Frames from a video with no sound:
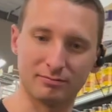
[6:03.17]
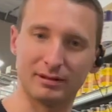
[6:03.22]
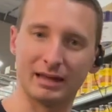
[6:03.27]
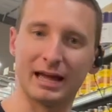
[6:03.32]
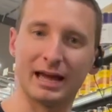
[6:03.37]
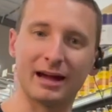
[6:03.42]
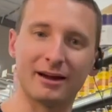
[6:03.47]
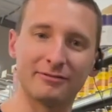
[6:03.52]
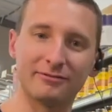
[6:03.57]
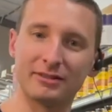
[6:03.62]

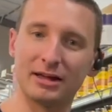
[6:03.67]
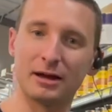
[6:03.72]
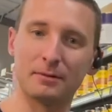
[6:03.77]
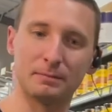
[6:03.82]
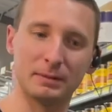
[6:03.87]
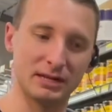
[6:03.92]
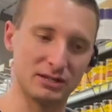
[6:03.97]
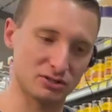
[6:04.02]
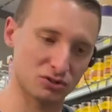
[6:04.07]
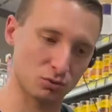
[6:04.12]
have that
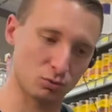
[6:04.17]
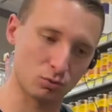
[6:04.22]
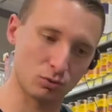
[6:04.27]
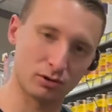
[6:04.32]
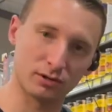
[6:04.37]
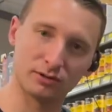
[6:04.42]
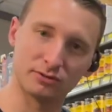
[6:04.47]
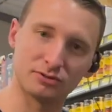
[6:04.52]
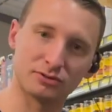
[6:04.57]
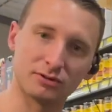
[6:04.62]
piece of
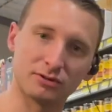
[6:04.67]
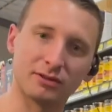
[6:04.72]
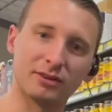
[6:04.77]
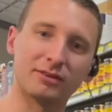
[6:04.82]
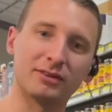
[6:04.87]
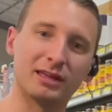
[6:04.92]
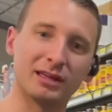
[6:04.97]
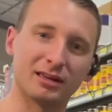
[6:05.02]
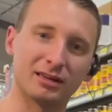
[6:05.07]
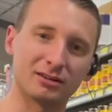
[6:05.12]
wood, so that
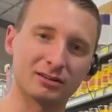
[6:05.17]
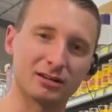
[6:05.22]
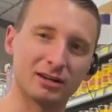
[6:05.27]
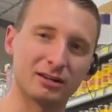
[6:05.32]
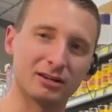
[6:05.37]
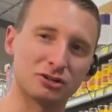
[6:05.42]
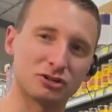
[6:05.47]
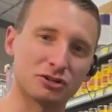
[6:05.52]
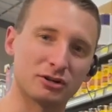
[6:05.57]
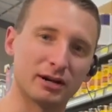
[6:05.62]
they can
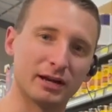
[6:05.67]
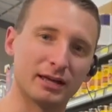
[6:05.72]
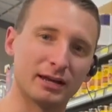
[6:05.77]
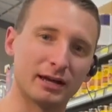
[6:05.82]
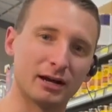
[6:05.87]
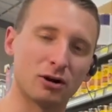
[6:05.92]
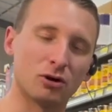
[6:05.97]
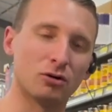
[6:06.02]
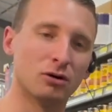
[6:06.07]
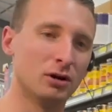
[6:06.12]
kind of try it
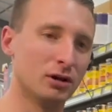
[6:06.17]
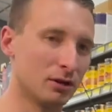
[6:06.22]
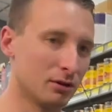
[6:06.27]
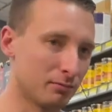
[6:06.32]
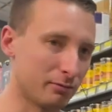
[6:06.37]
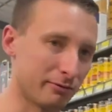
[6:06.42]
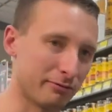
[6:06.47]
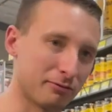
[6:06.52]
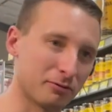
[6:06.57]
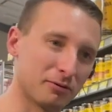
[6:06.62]
out
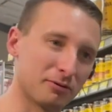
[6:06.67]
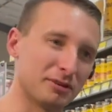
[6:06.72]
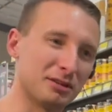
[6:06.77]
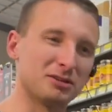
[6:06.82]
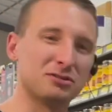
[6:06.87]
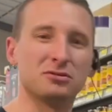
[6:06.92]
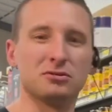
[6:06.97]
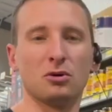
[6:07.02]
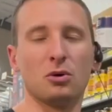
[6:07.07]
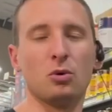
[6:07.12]
before they
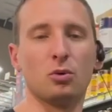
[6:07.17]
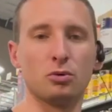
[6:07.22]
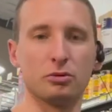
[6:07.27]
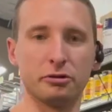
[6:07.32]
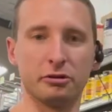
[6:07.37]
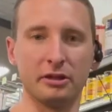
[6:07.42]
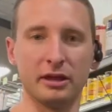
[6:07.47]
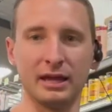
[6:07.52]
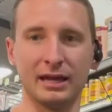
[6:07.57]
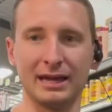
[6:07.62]
do the whole
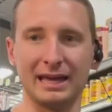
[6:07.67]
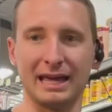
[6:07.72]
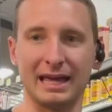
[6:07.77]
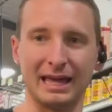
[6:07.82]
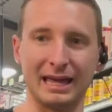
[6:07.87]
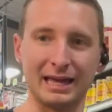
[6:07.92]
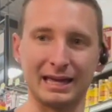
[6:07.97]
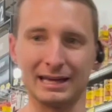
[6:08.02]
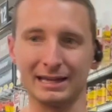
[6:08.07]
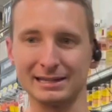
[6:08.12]
thing
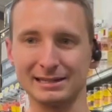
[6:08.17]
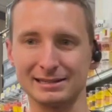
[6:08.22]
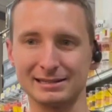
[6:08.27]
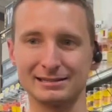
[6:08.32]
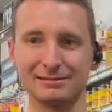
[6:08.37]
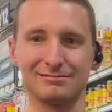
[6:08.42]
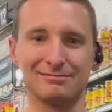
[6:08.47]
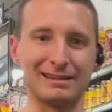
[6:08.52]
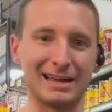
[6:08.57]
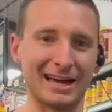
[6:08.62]
and
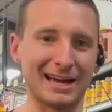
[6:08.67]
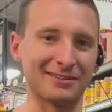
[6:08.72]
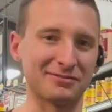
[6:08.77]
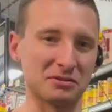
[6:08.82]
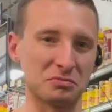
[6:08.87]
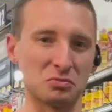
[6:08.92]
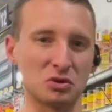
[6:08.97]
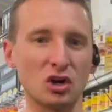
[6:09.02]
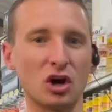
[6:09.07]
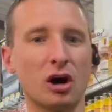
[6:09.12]
have
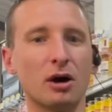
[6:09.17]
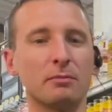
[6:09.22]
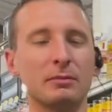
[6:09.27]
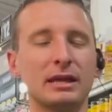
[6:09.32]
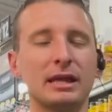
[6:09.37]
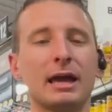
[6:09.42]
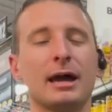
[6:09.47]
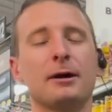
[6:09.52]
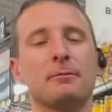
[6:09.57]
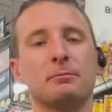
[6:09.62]
them not be
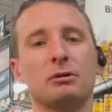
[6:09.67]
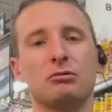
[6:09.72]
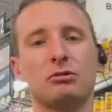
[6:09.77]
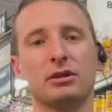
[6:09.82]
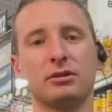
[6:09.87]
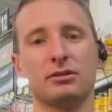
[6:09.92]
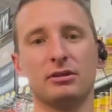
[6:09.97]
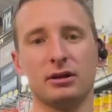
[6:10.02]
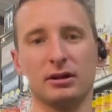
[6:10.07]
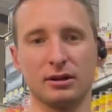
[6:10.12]
happy
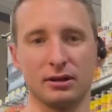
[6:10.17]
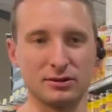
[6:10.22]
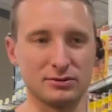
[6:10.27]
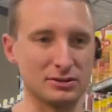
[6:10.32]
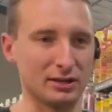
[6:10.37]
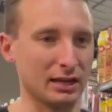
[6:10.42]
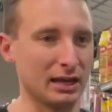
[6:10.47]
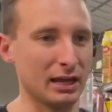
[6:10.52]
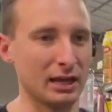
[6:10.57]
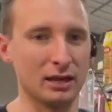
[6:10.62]
with it. Because
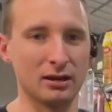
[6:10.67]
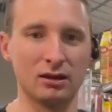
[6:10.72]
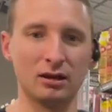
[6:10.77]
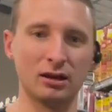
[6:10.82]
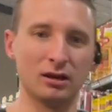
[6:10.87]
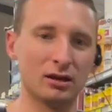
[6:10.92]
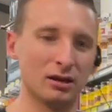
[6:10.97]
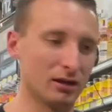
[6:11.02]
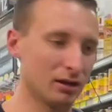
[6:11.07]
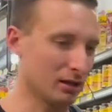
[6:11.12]
again,
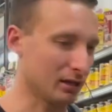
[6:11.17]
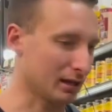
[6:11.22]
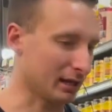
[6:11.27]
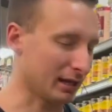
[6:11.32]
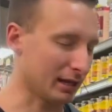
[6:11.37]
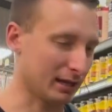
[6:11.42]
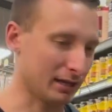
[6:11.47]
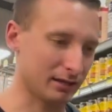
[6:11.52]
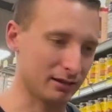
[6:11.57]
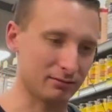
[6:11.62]

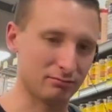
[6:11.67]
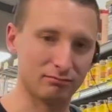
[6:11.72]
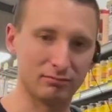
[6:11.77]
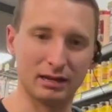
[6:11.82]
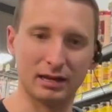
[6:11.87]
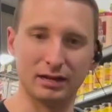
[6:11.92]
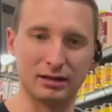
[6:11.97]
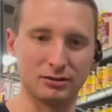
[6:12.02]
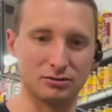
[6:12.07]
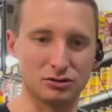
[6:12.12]
a
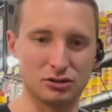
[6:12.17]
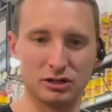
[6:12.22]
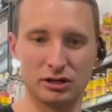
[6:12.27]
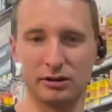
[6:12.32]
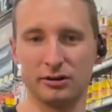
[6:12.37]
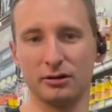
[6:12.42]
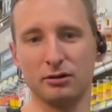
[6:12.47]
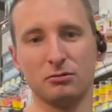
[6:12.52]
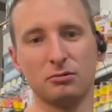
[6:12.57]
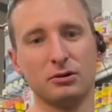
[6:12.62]

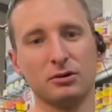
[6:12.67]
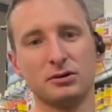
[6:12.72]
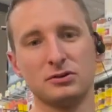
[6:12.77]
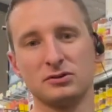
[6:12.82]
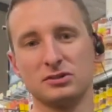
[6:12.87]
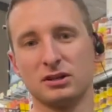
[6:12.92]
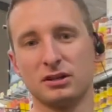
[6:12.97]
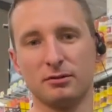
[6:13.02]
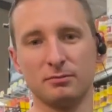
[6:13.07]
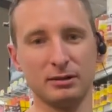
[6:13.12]
cherry wood is
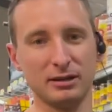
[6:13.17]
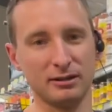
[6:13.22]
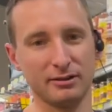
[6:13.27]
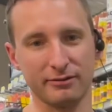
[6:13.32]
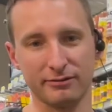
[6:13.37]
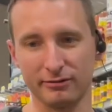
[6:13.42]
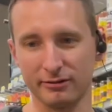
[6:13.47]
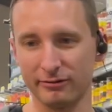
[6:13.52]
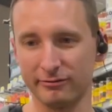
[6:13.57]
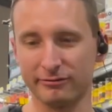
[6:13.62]
going to be
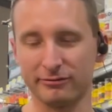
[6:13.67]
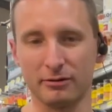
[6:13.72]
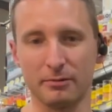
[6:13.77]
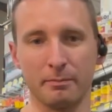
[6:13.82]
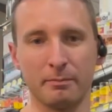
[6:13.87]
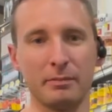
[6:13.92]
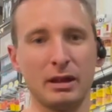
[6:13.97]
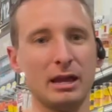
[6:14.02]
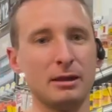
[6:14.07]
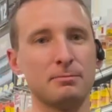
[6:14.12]
different from
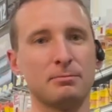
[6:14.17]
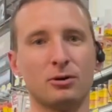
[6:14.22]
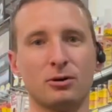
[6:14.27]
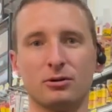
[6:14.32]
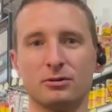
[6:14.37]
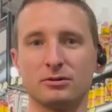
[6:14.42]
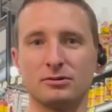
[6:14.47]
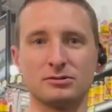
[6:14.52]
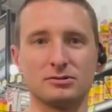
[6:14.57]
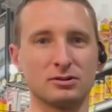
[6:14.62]

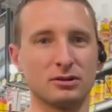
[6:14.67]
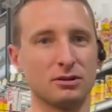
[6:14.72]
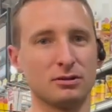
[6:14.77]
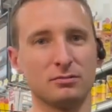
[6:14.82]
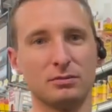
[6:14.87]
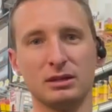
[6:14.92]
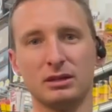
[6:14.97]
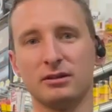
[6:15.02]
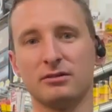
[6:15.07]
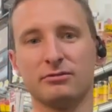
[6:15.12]
maple, it's going to
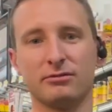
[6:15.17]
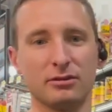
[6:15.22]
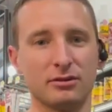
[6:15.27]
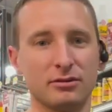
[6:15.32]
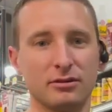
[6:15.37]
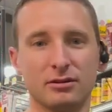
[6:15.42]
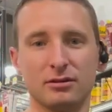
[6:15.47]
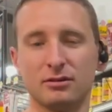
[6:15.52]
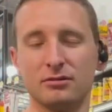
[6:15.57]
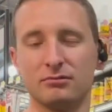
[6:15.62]
be different
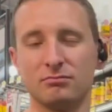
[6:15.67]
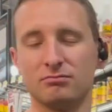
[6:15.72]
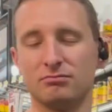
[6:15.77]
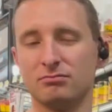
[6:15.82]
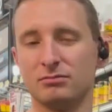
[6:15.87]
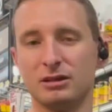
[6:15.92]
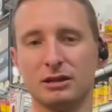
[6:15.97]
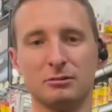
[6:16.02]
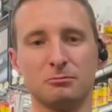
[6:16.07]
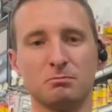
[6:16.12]

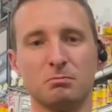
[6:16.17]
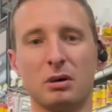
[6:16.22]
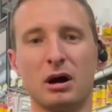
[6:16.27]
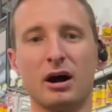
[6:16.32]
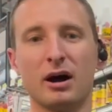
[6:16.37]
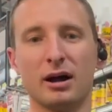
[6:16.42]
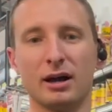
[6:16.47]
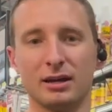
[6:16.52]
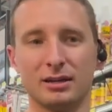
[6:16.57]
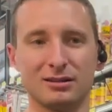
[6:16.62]
than
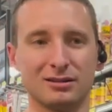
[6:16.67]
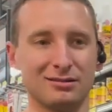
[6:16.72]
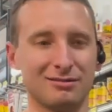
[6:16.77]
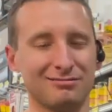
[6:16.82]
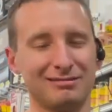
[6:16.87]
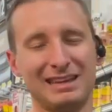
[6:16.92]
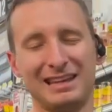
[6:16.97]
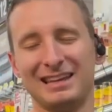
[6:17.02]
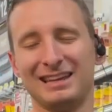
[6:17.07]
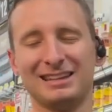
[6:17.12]
pine,
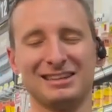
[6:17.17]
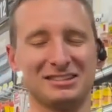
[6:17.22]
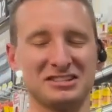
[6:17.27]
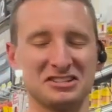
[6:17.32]
and